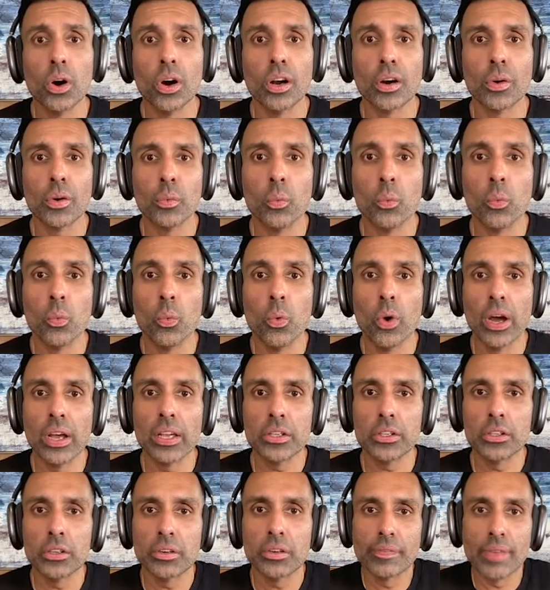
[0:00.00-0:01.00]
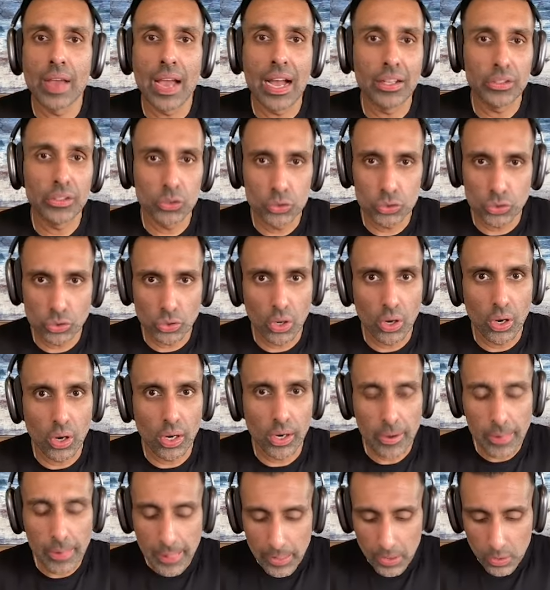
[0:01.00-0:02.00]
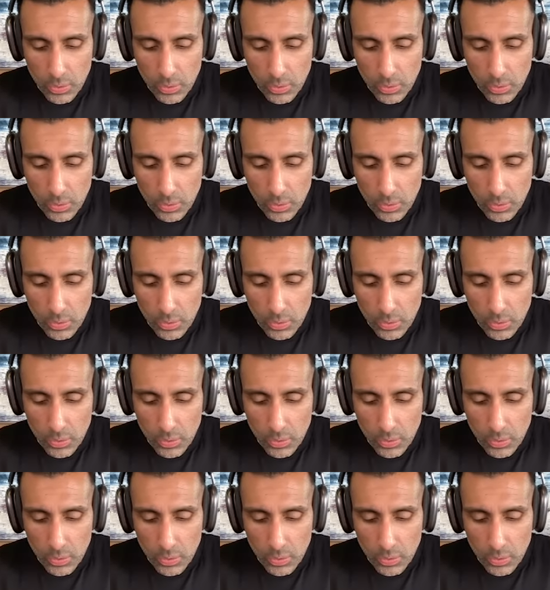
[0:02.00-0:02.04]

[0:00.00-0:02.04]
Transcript: are what your values are